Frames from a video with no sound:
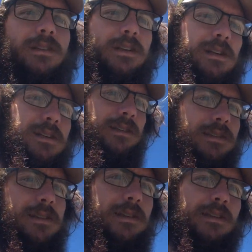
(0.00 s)
excited
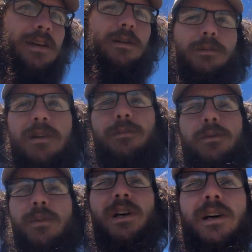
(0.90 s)
to see them. I've
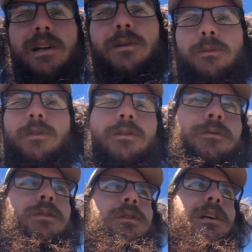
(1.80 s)
been behind them for
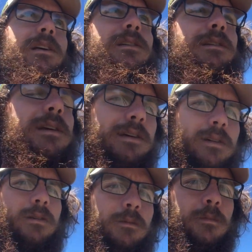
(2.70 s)
a few days
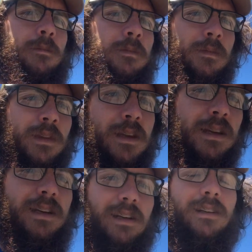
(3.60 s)
now.
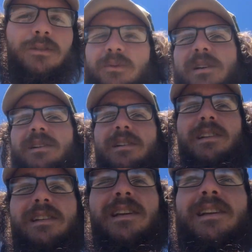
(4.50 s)
It's
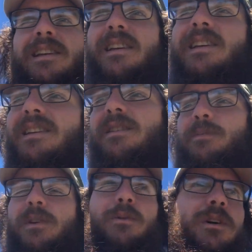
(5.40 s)
weird.
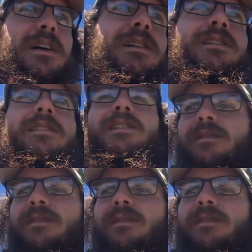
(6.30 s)
it's been a while since